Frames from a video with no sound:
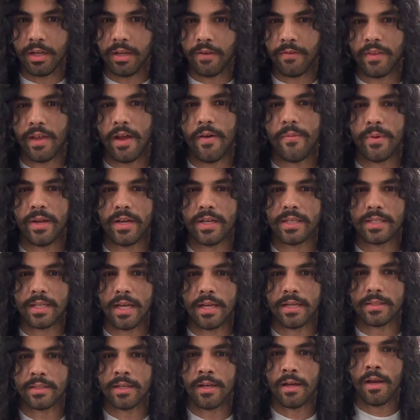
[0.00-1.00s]
if that makes
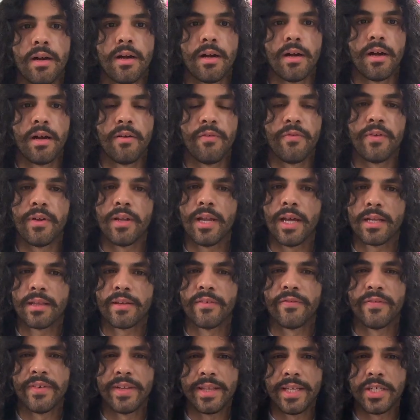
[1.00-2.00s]
sense. I feel like
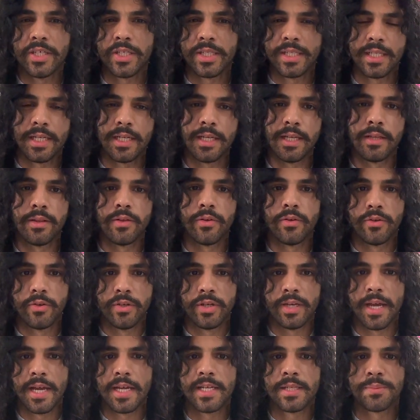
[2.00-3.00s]
the vintage scene in
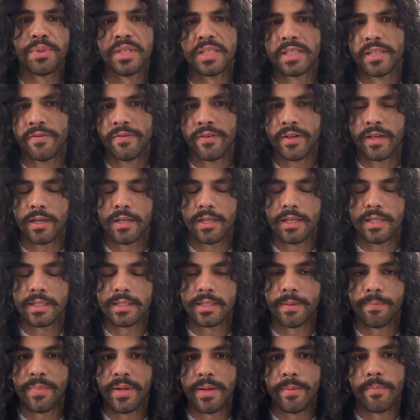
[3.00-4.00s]
the UK specifically is
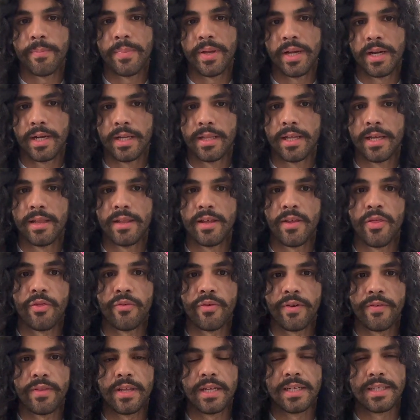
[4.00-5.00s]
a bit bigger than the
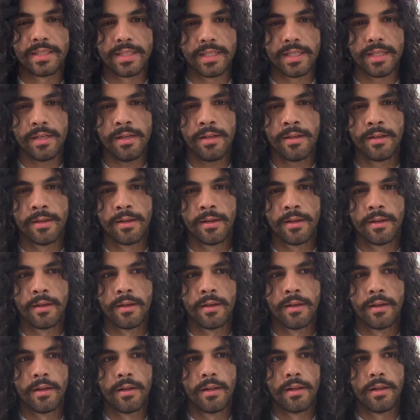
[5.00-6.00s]
thrifting scene.
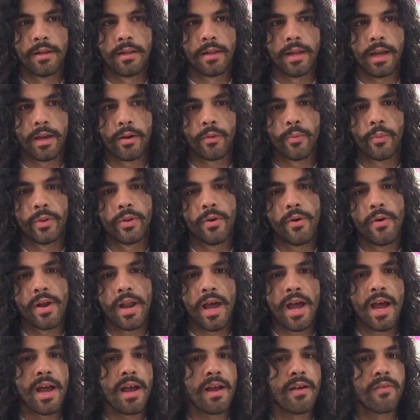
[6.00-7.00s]
Like we don't
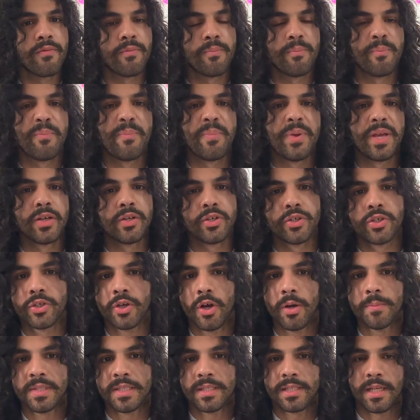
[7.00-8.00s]
have big
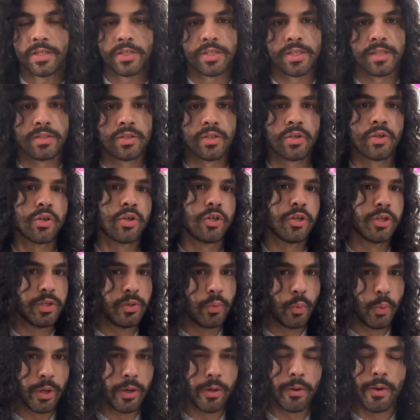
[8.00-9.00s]
shops such as
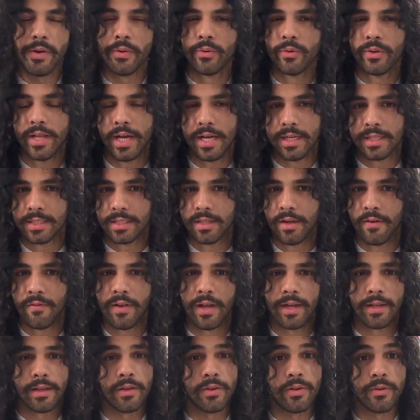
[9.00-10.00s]
Goodwill and all that stuff
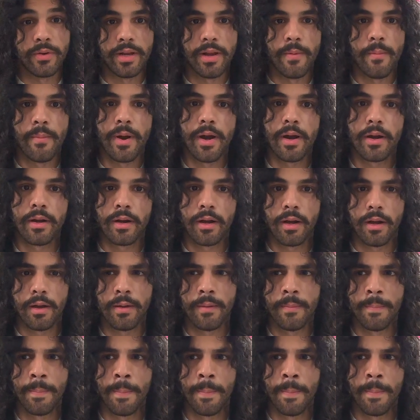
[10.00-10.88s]
like they do in America.